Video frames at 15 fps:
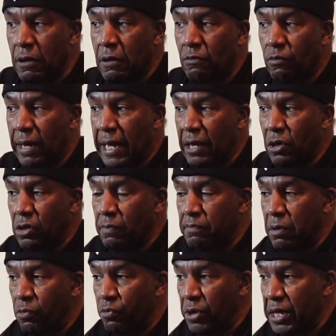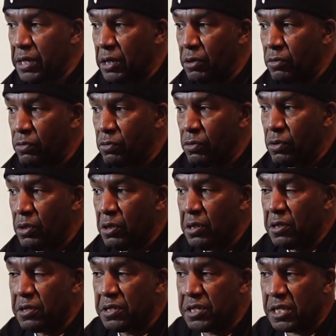When I go to Borrendo,
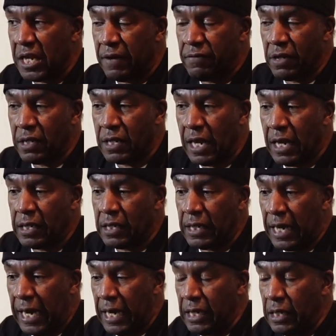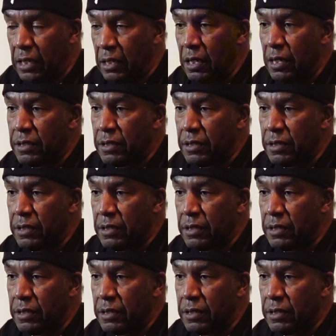79 and 80,